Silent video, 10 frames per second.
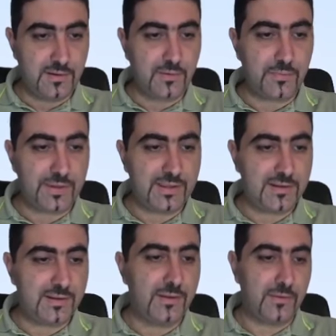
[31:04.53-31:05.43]
Oh, we
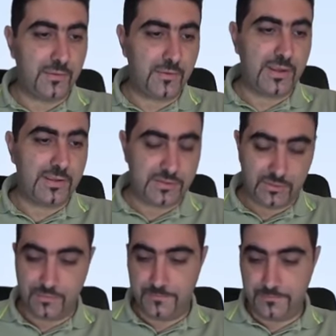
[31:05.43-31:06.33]
can, oh, okay,
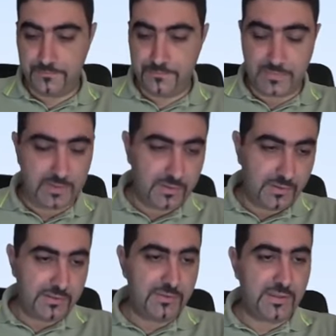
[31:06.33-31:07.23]
so you
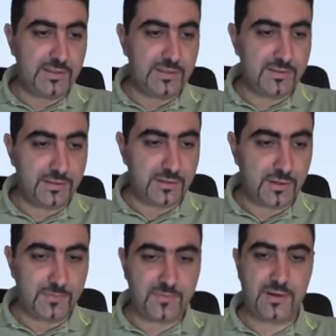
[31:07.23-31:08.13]
need to edit the
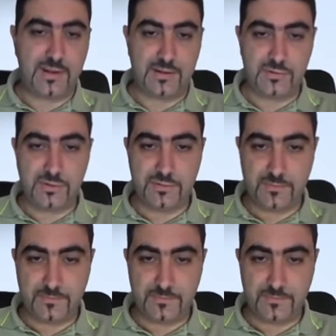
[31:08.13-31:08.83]
top flange.